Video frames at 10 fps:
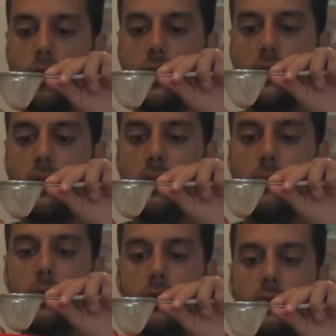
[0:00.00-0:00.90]
It's very
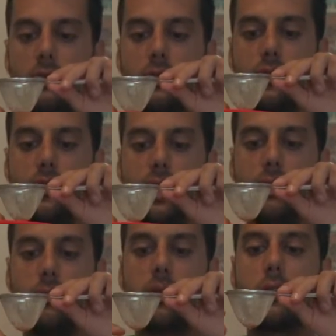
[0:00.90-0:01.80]
important to
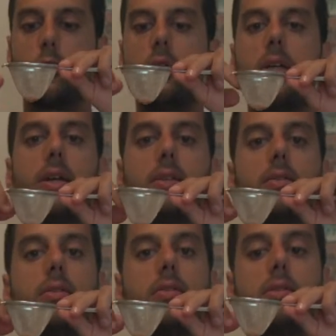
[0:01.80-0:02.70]
strain because we
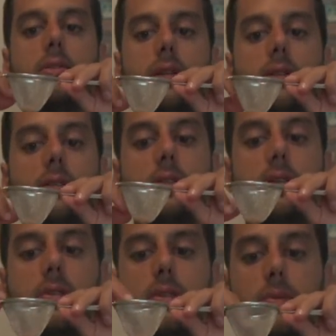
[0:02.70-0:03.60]
can still
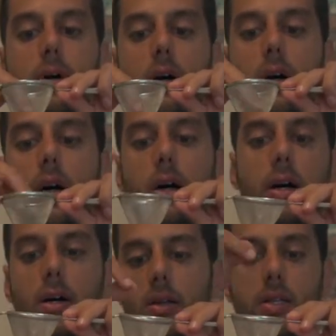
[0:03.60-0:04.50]
see some
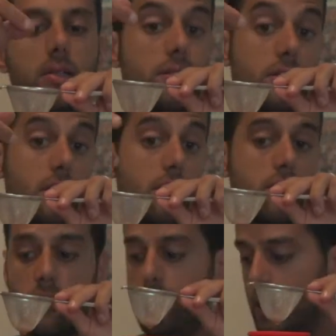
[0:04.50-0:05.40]
little
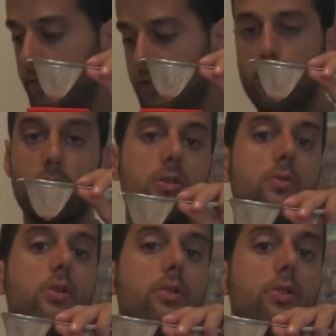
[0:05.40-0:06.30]
seeds of lavender because
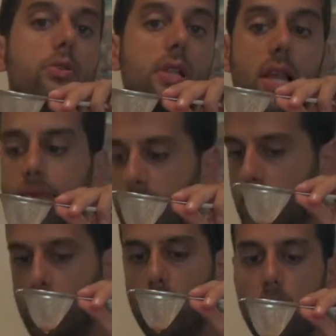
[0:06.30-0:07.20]
we used
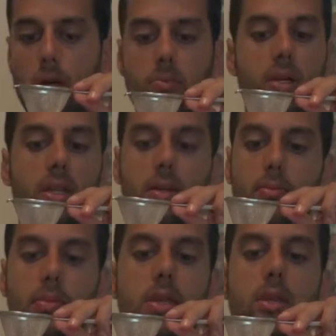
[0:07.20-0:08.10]
lavender, but it
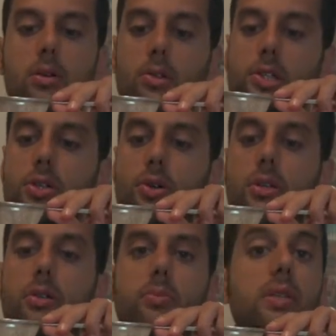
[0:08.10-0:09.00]
can be also
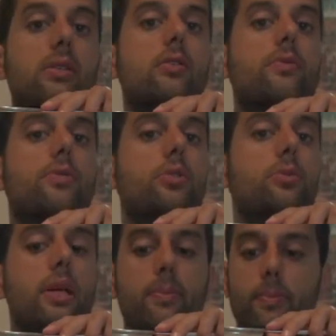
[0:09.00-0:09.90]
little pieces of
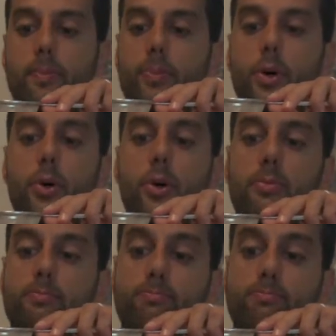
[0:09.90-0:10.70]
scoopy, or